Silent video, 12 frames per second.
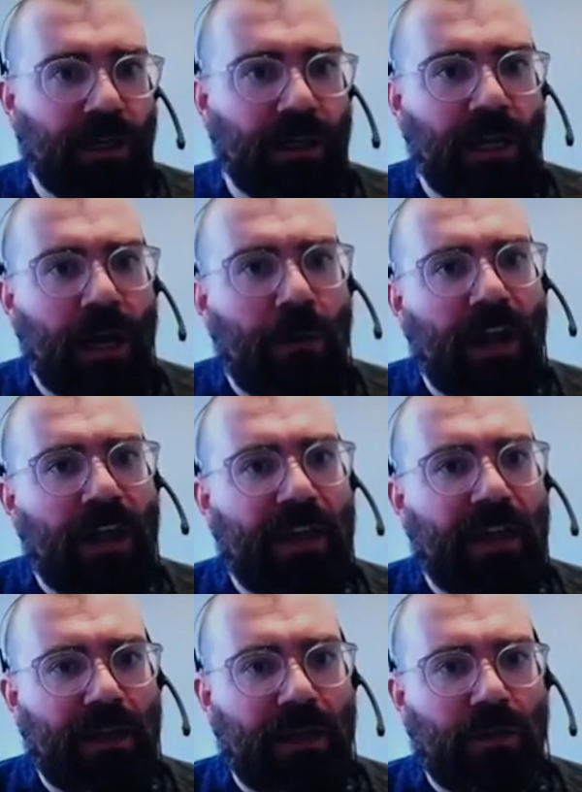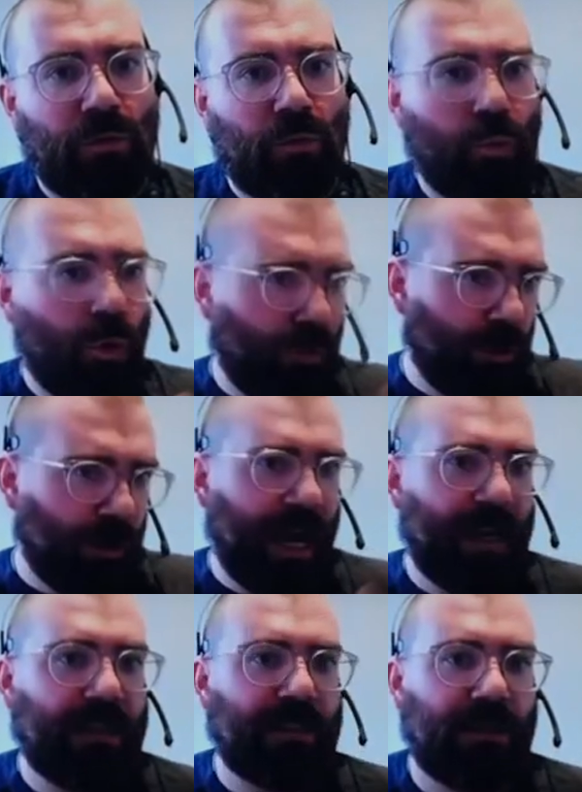But I think what you
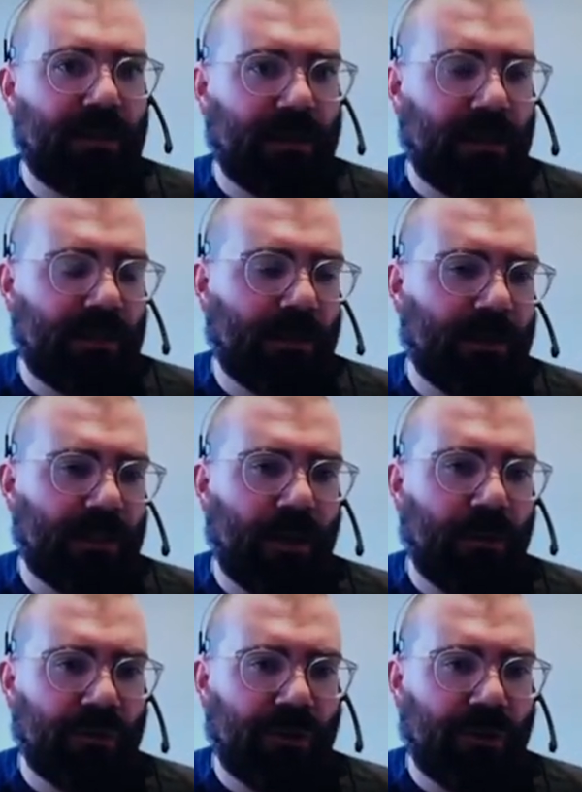had some examples of